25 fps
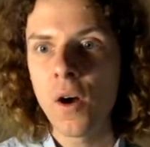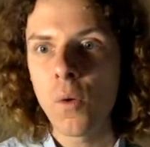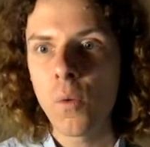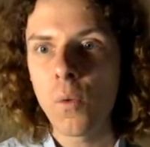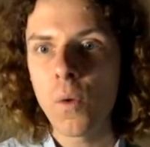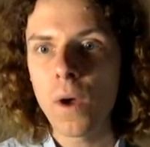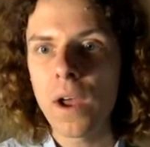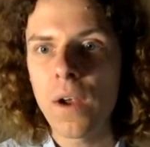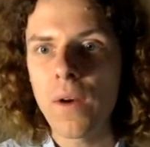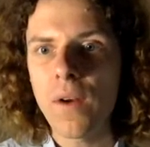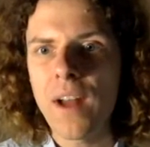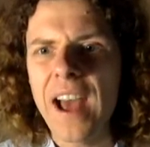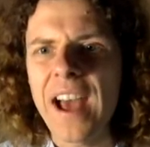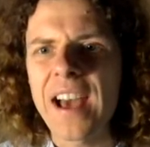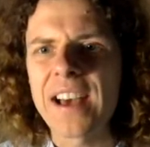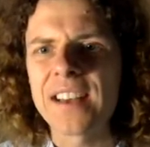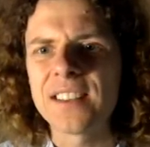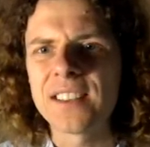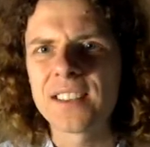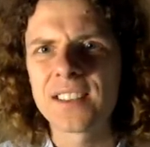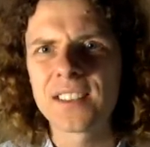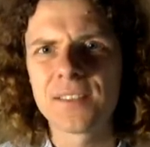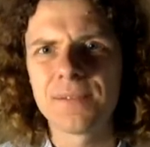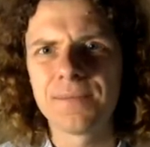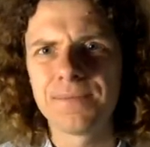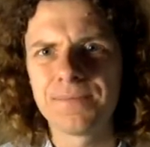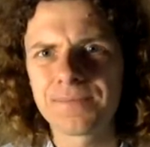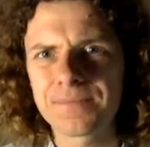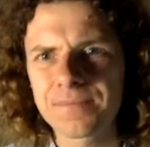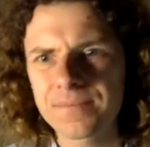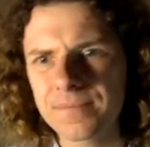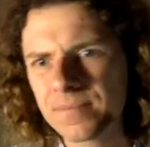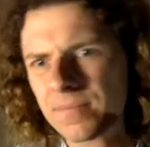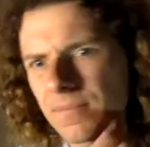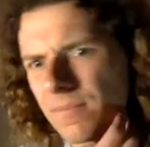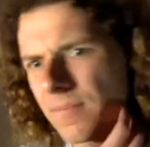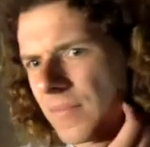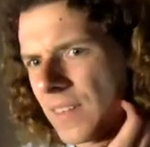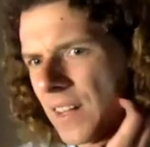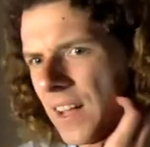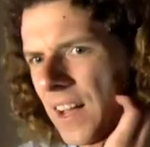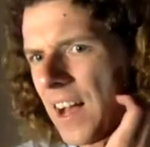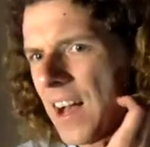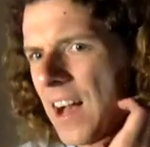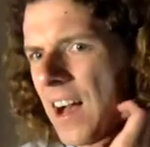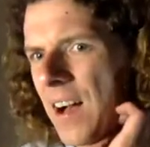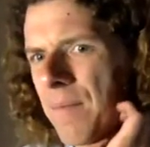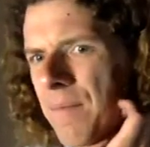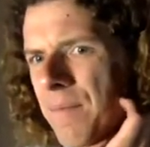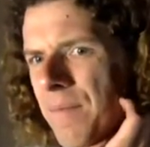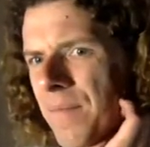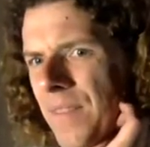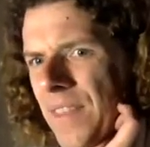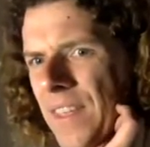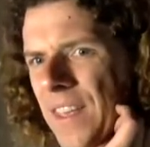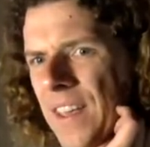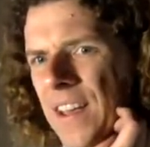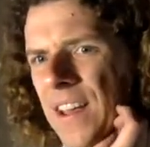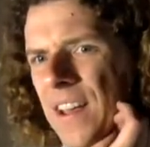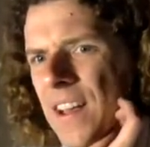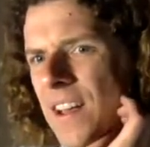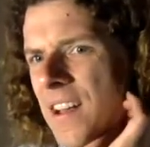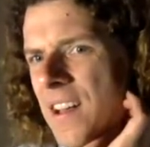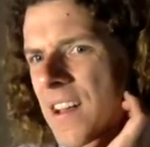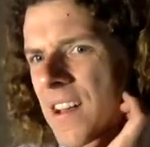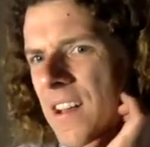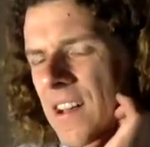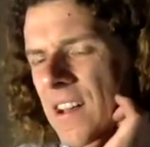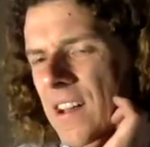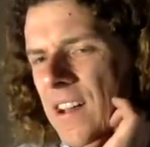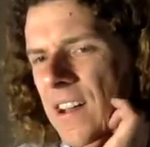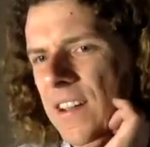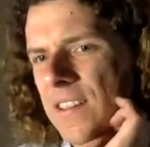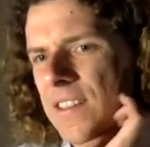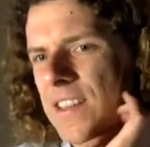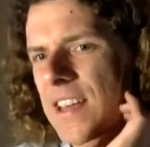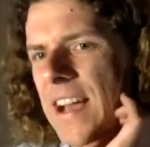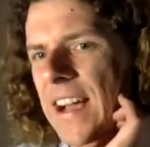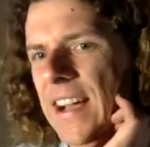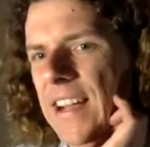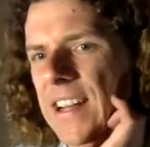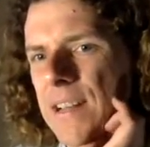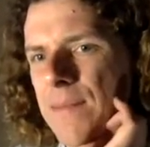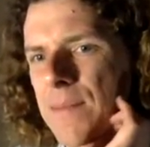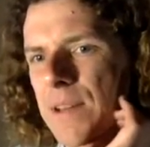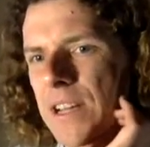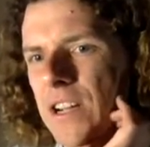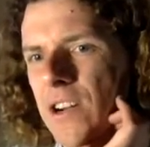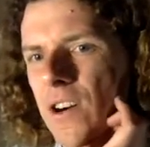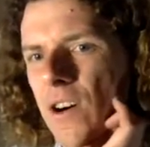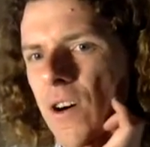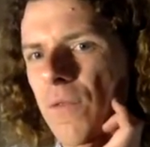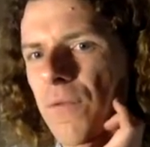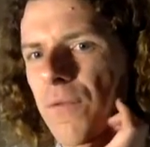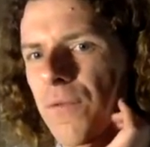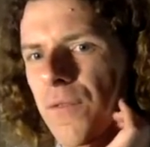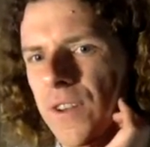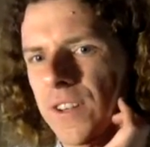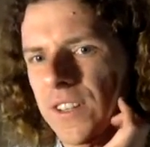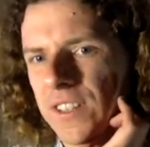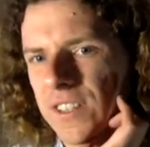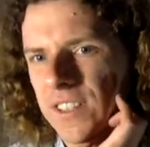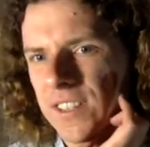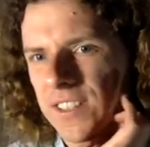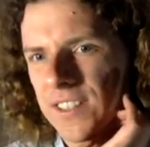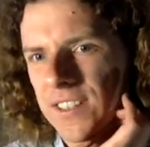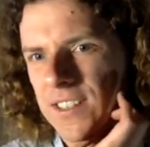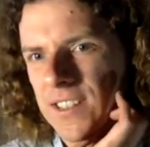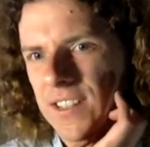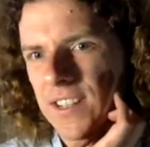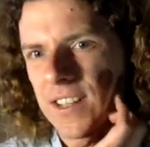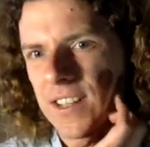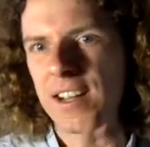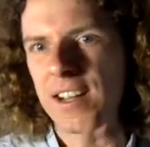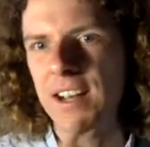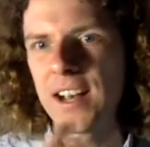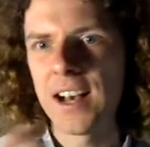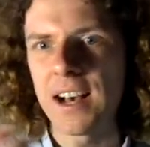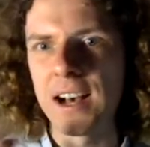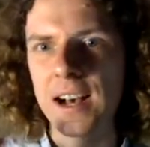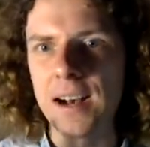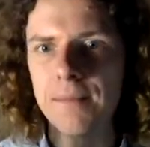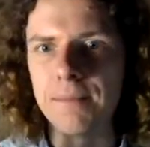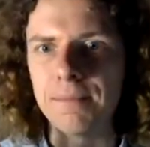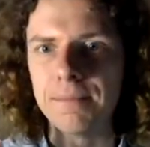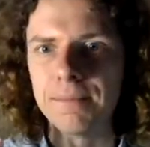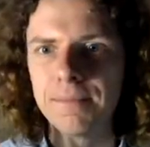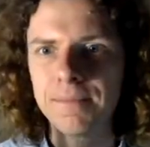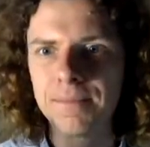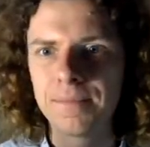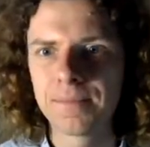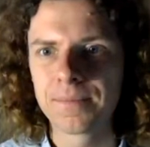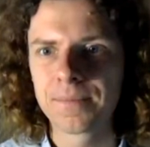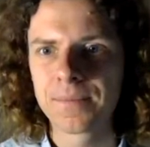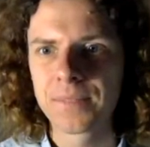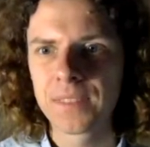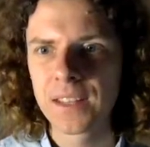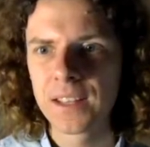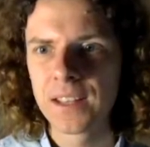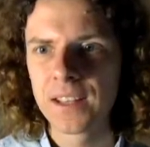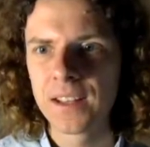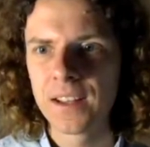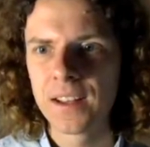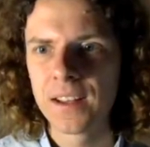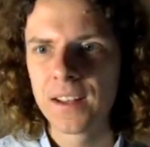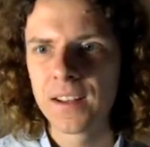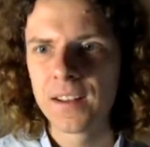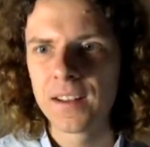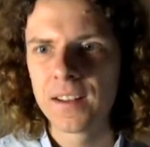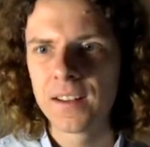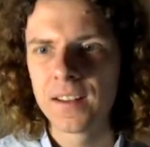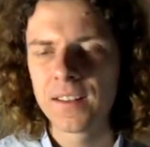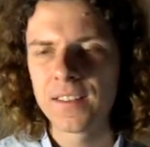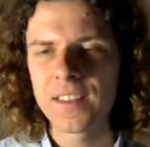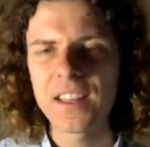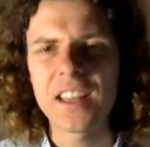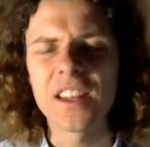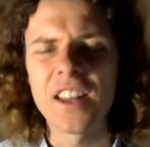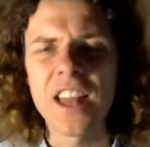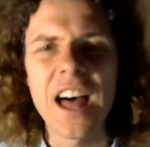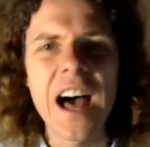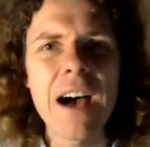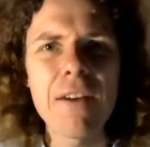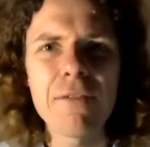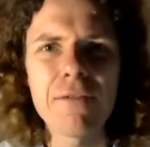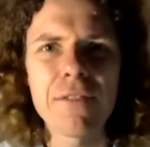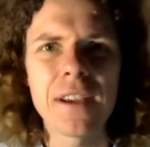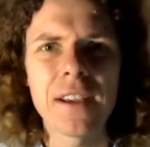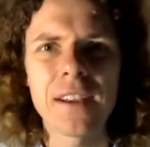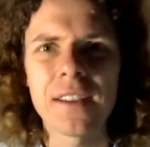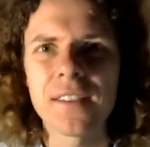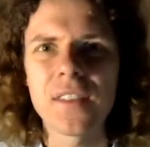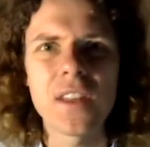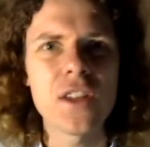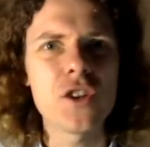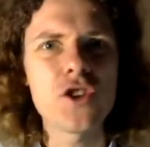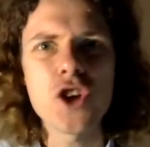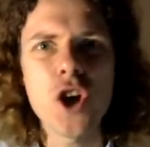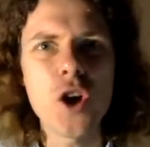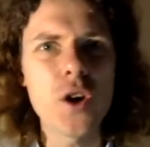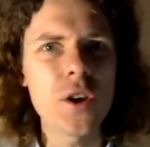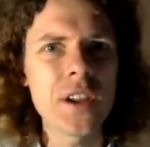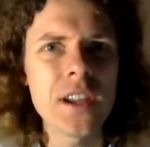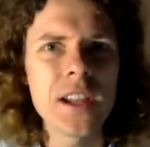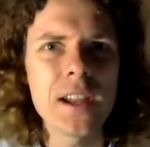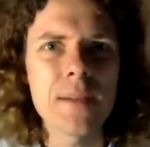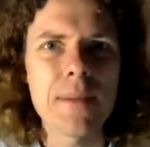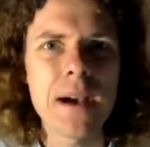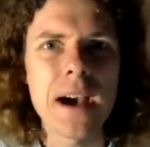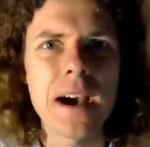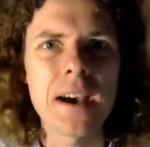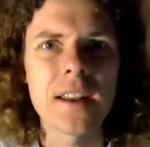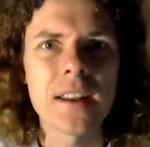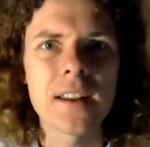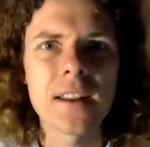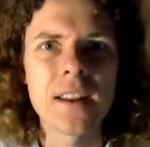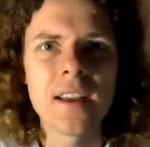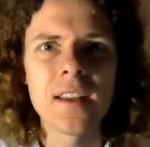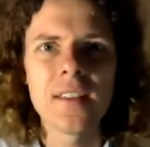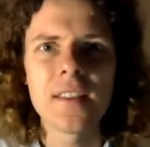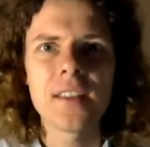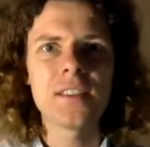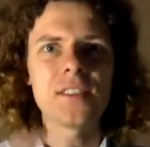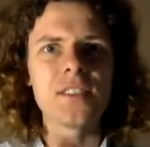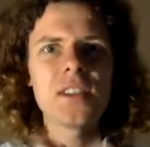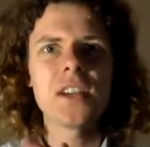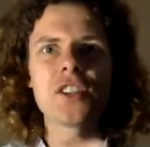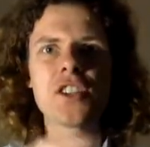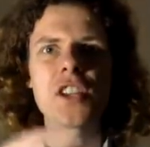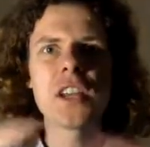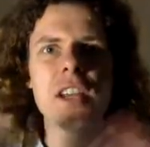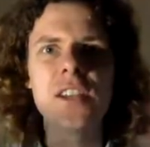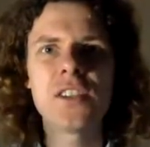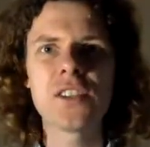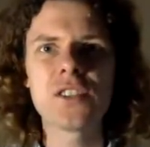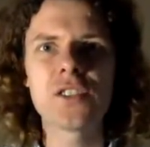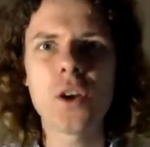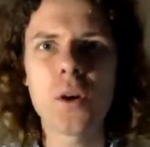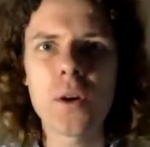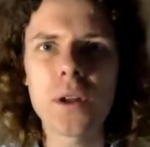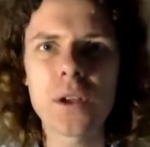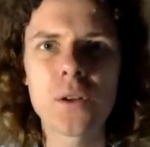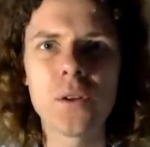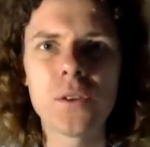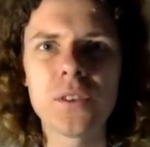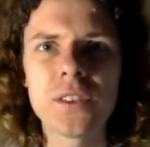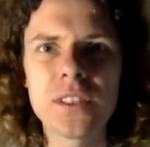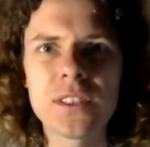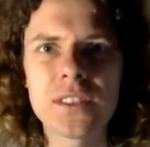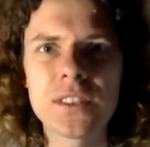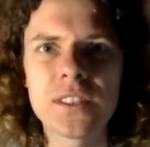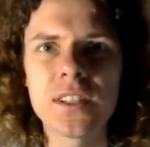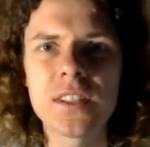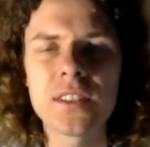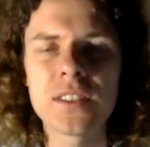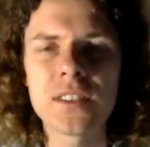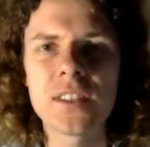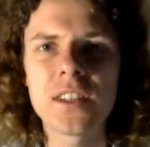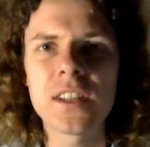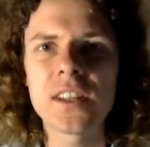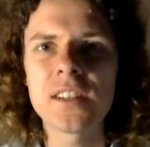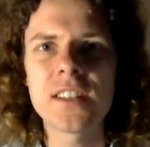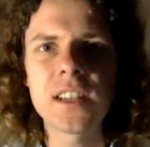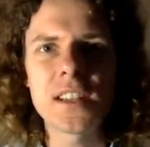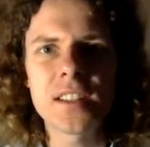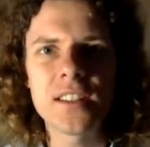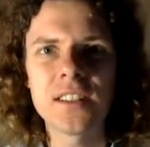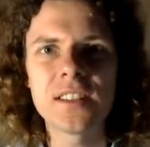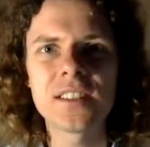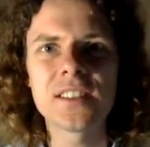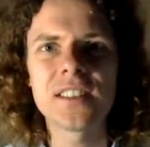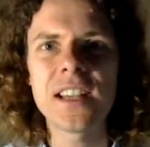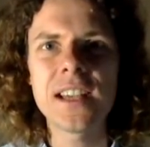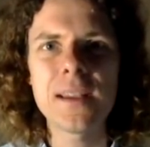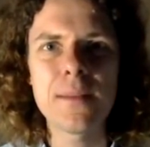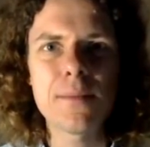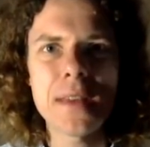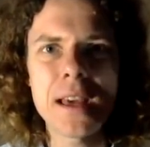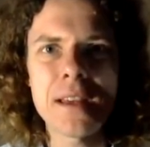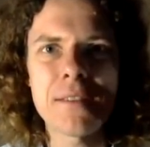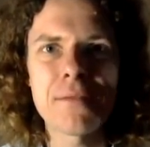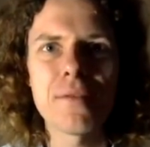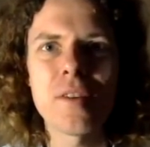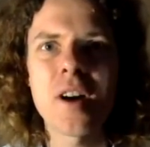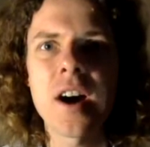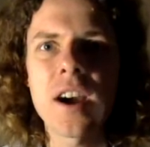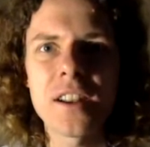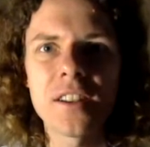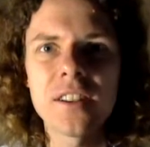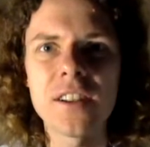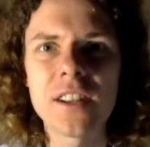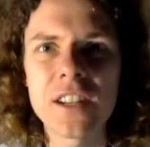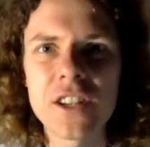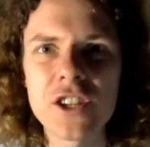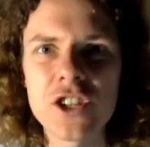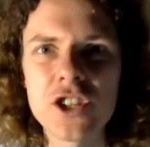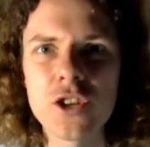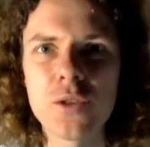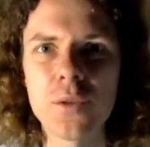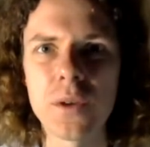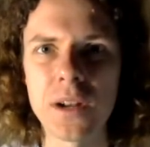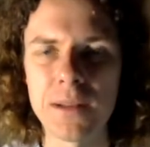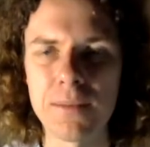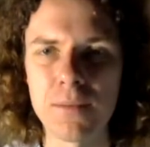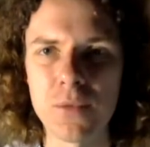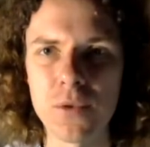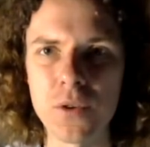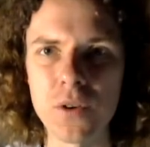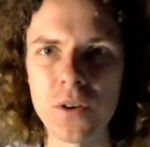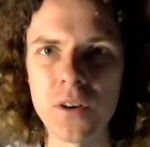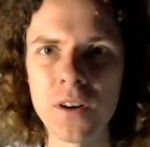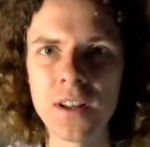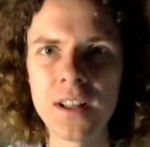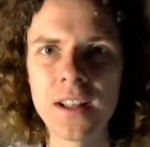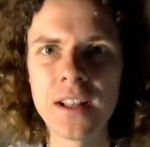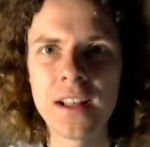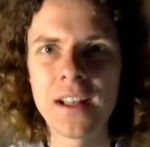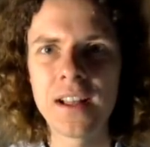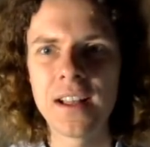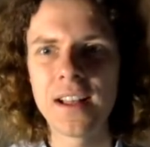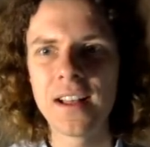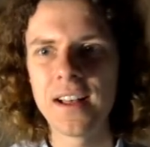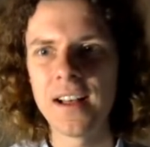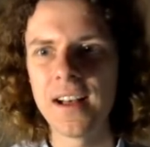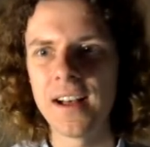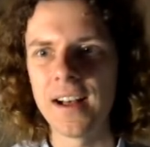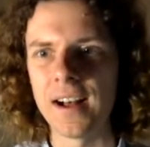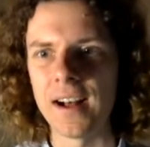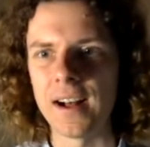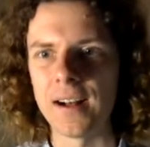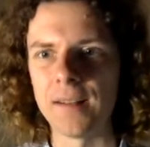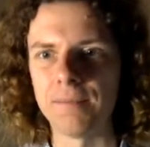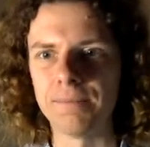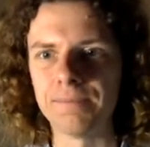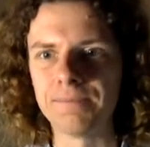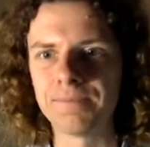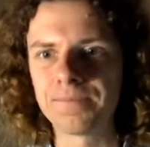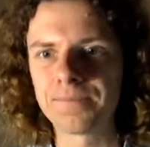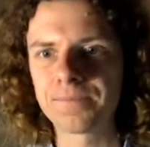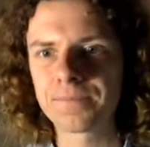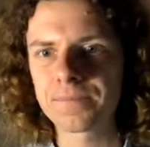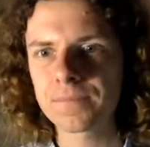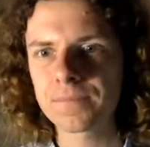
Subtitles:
Whereas, in the academic conference, they're laughing, they're joking about it. There's such a historical distance that it doesn't seem that vital an issue anymore. And